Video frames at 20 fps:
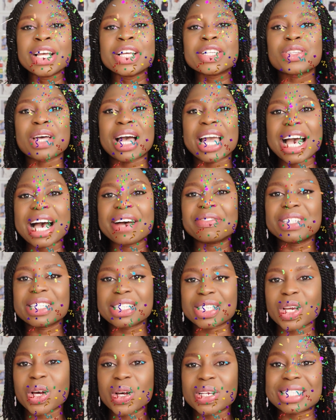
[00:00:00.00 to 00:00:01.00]
So I have
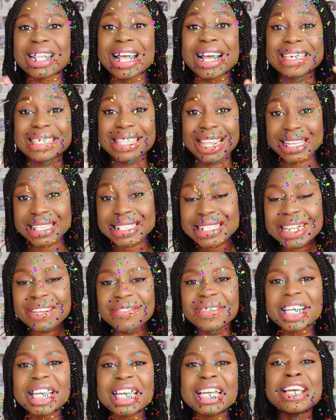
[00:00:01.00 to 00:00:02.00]
discussed
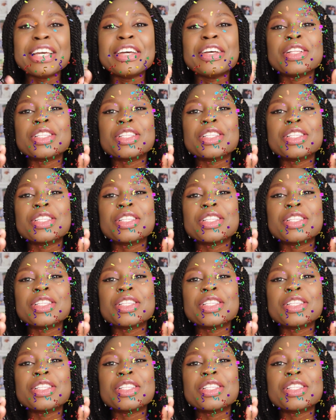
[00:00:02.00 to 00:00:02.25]
extensively